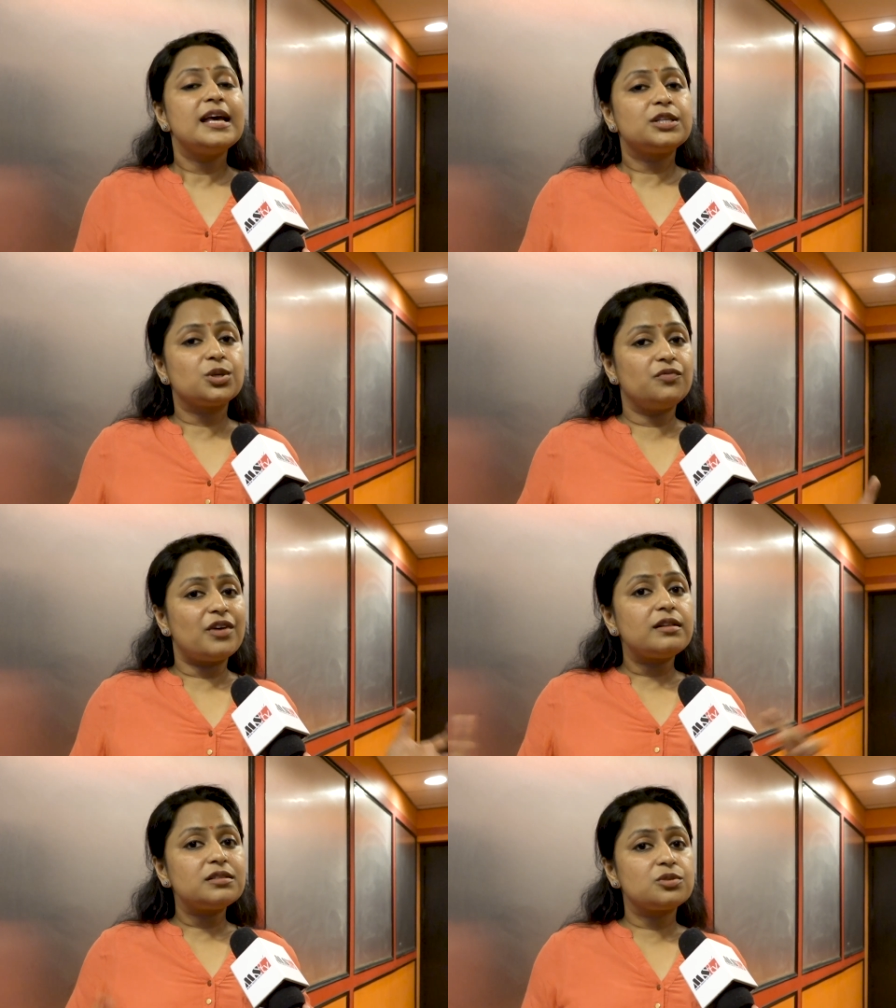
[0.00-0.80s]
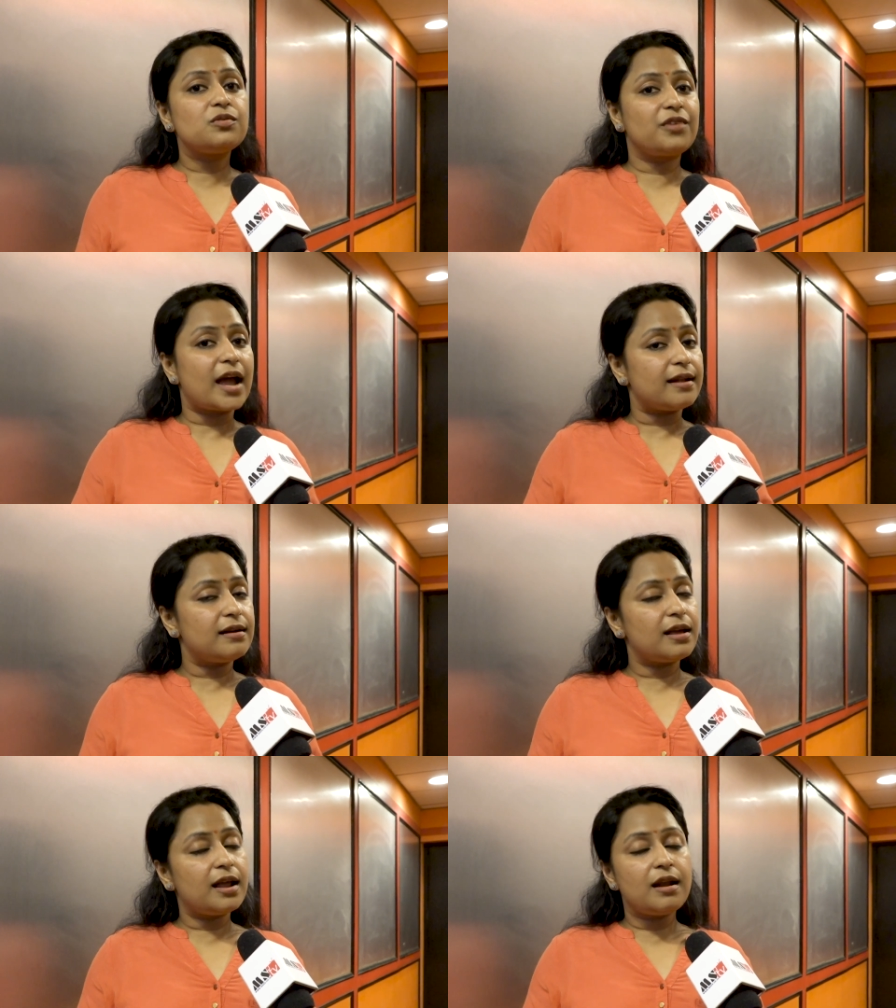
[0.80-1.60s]
So once you've
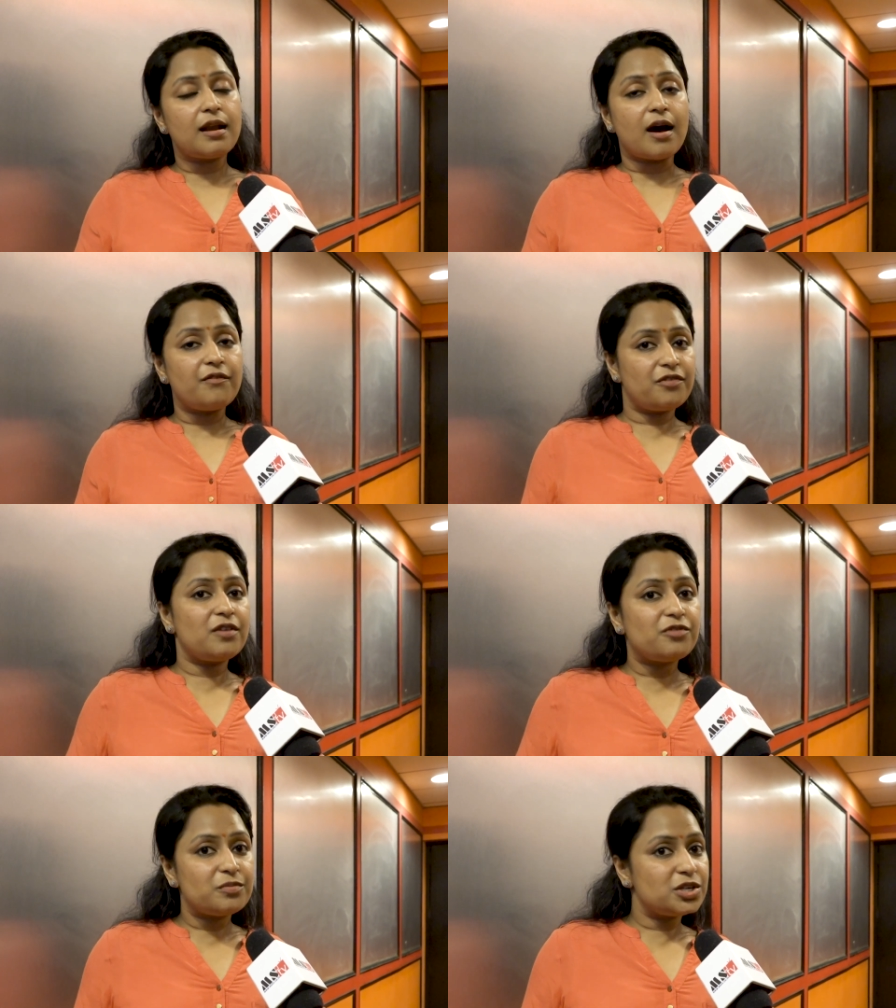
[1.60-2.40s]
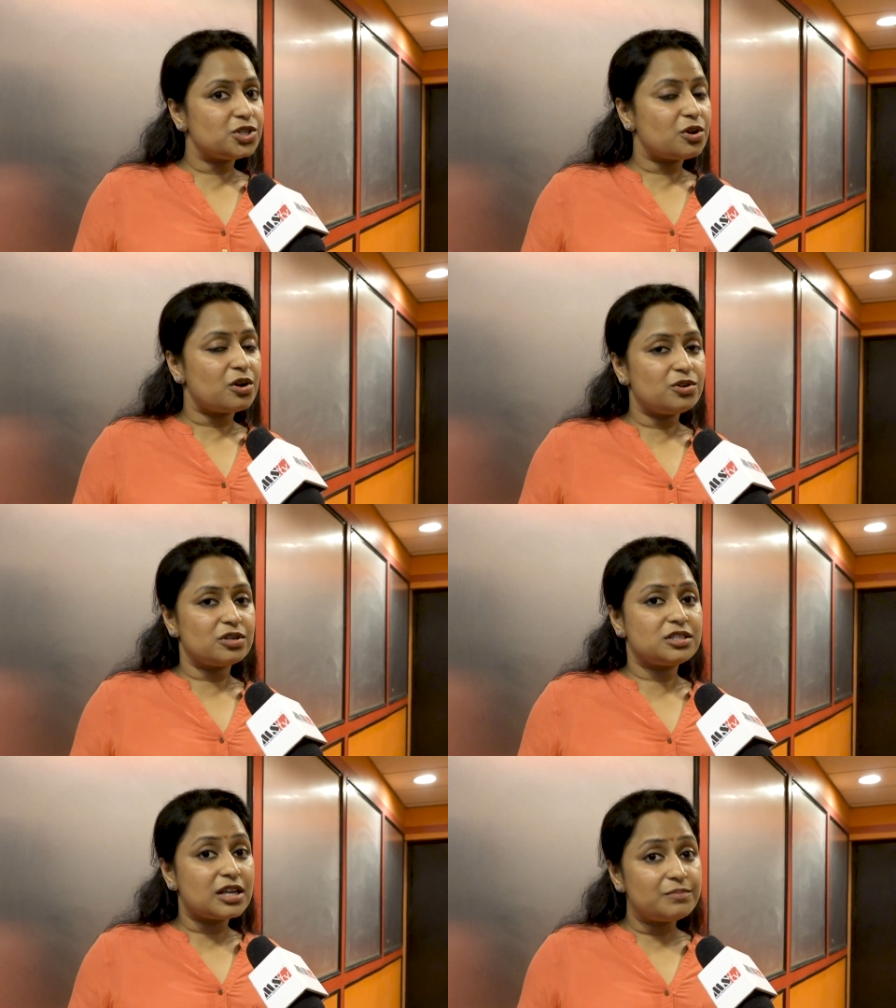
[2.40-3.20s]
gathered enough information on your
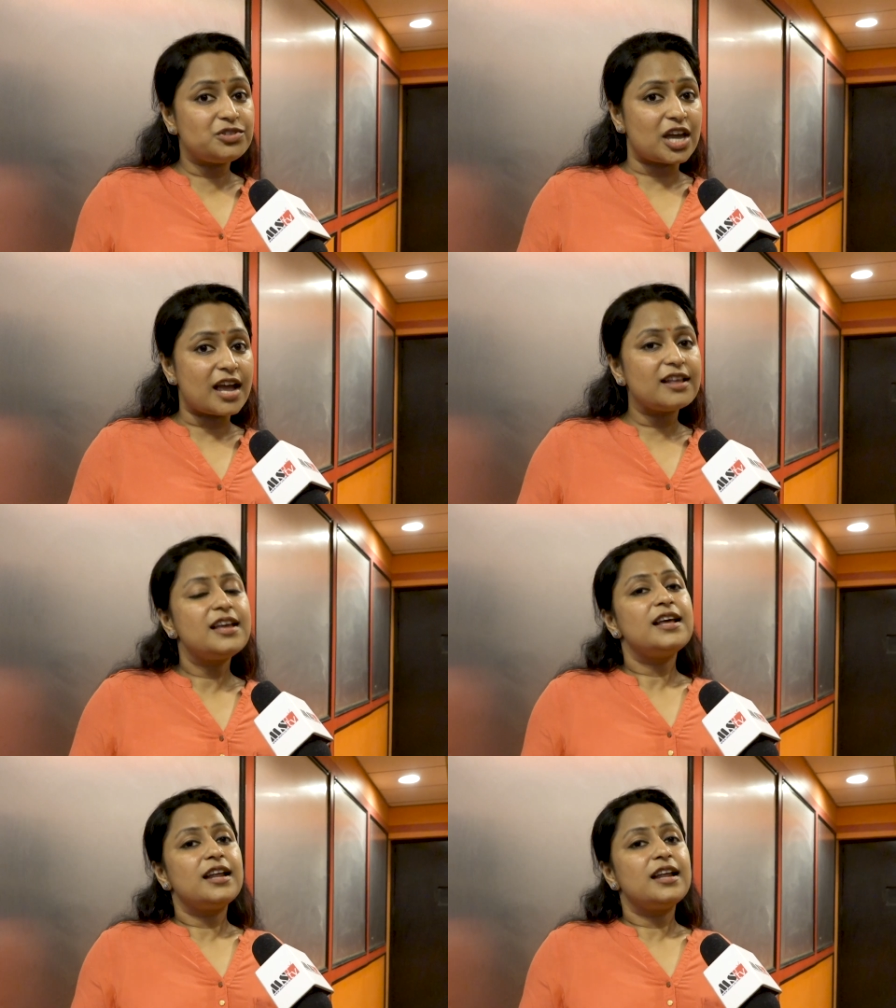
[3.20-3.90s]
subject,